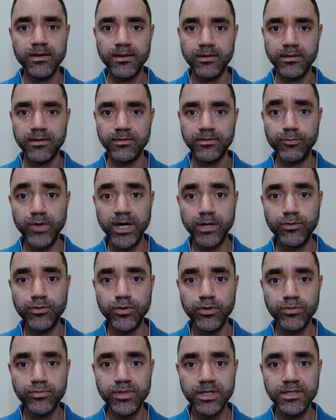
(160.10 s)

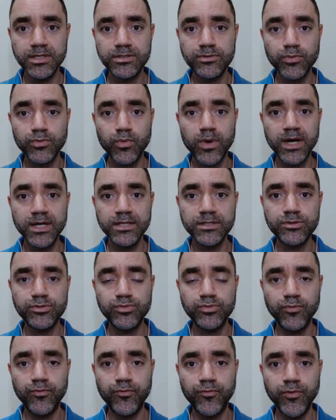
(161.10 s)
recruiters want
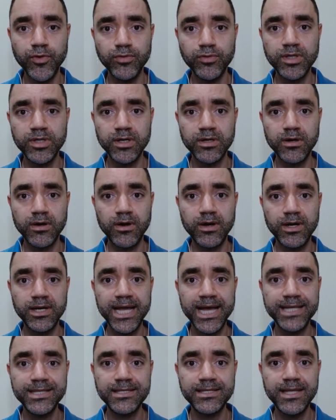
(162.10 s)
to filter or
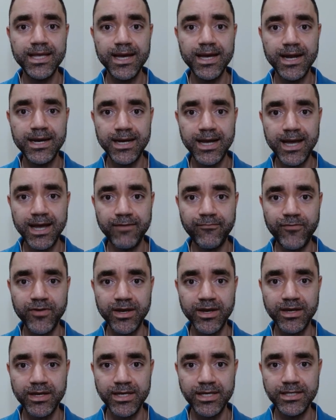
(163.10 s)
let their life
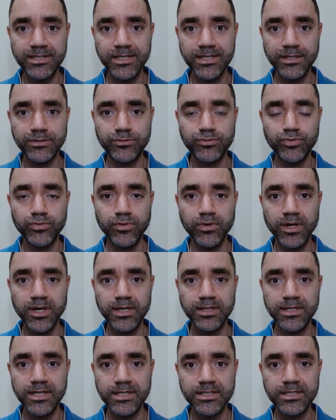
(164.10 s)
easier to
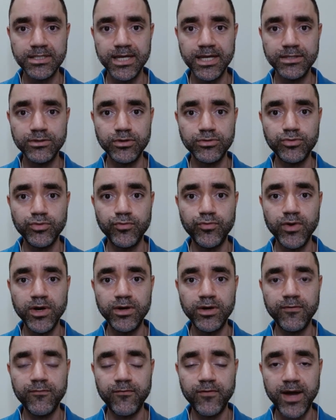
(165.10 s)
understand or to
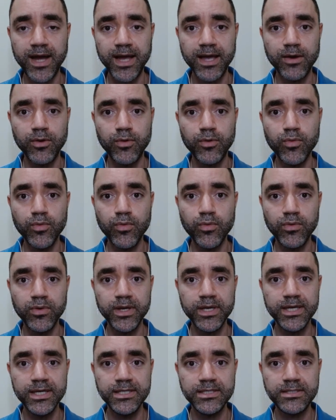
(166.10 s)
verify who
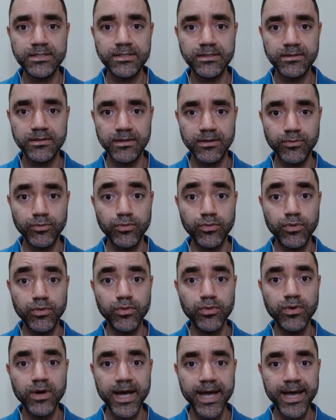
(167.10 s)

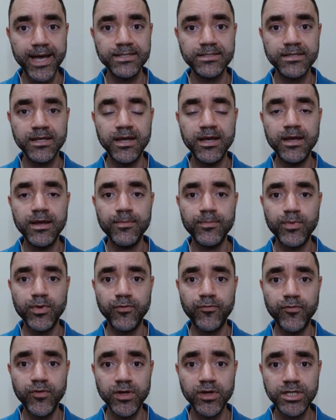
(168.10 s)
has
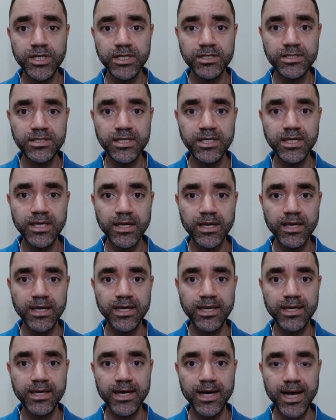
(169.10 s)
proficiency
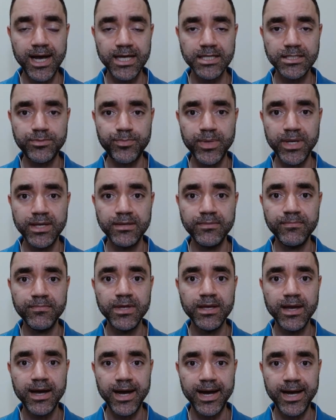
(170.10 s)
in Aspen
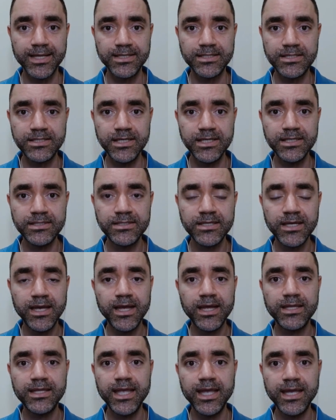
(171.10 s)
Hysys,
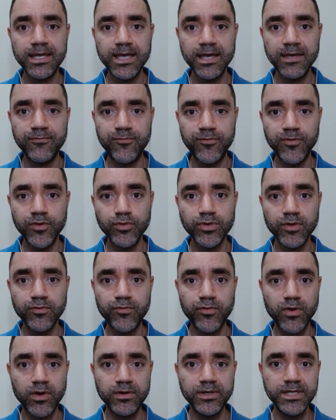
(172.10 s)
they can filter,
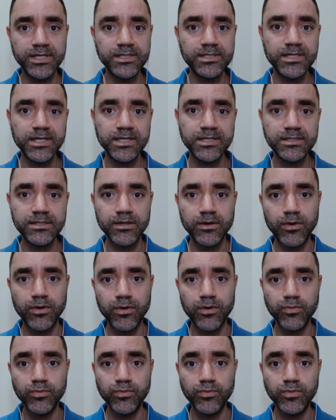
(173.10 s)
for instance,
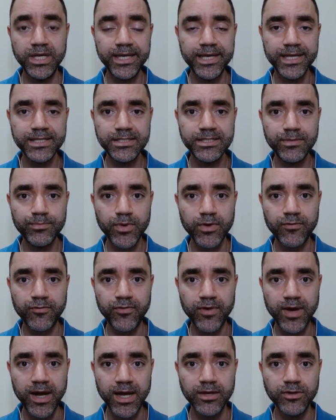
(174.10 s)
on LinkedIn
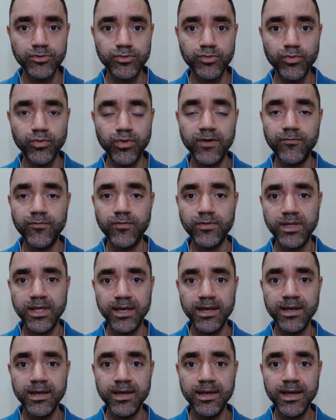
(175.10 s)
profiles with
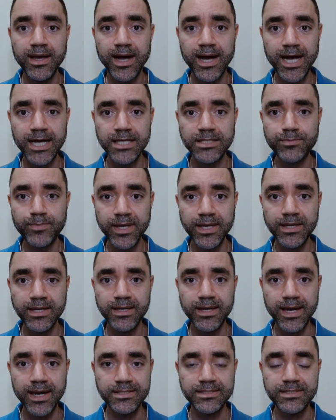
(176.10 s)
the
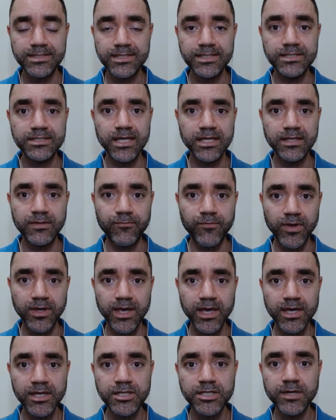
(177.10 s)
Aspen Hysys
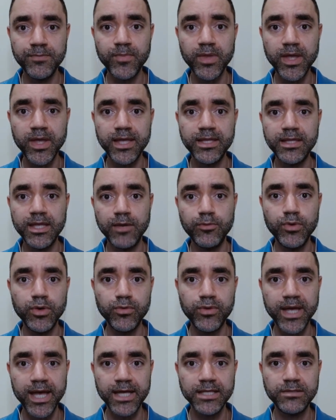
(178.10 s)
certification, and they will
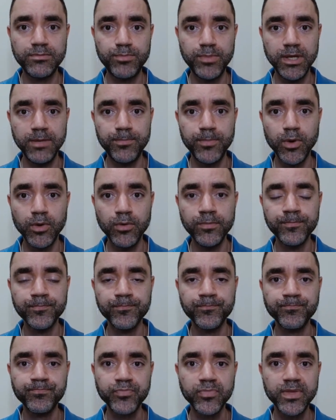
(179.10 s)
get people
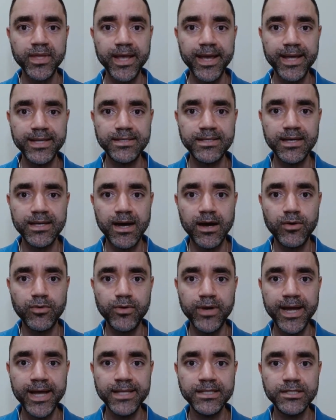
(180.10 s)
that already